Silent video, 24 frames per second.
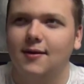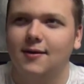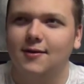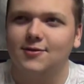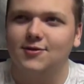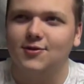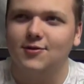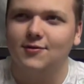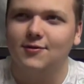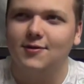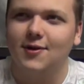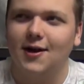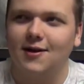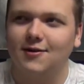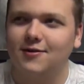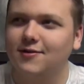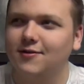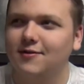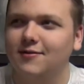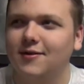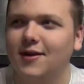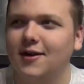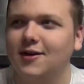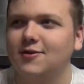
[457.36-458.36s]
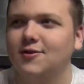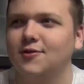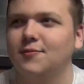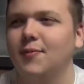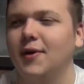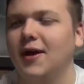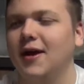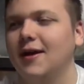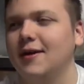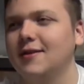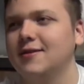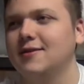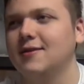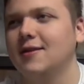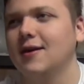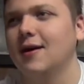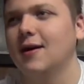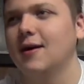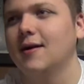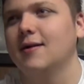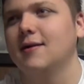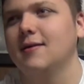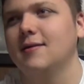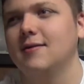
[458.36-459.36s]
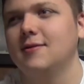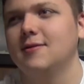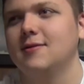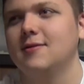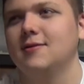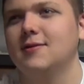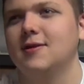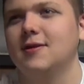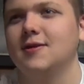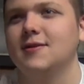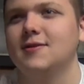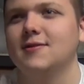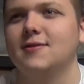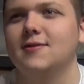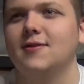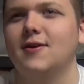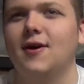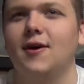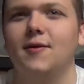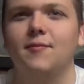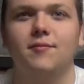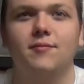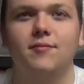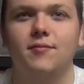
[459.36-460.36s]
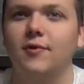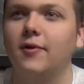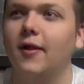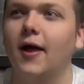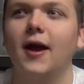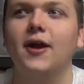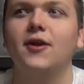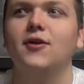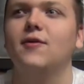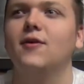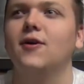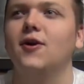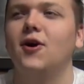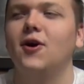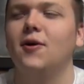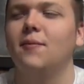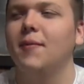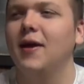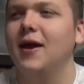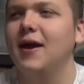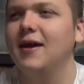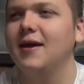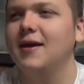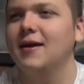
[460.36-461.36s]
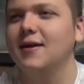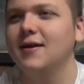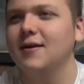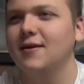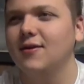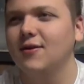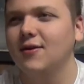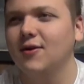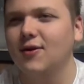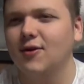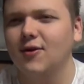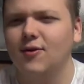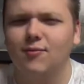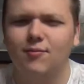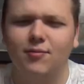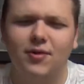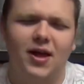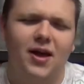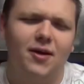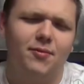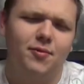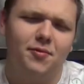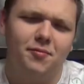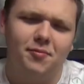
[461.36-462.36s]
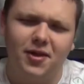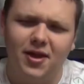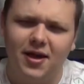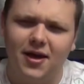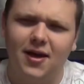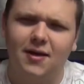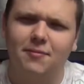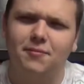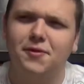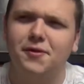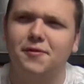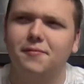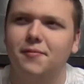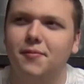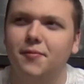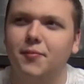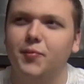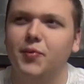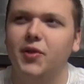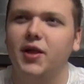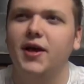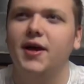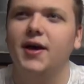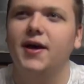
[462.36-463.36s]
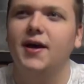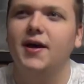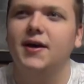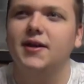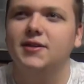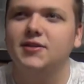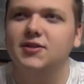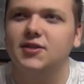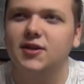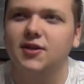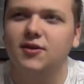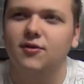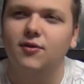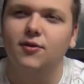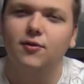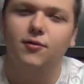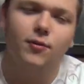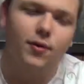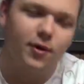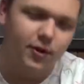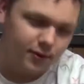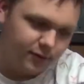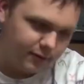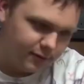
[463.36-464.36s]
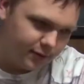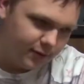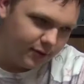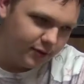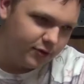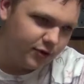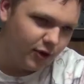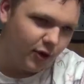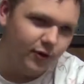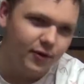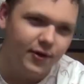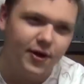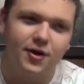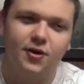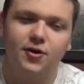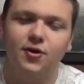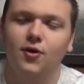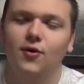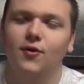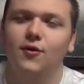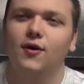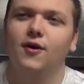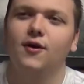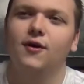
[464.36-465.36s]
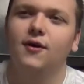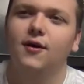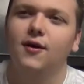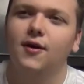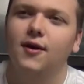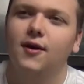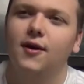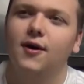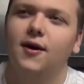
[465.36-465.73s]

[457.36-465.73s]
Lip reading: So Dr. Bagstock, and he says, oh, I'm glad you could all make it, blah, blah, blah, blah, blah, blah, and he's like, oh, well, you don't ignore,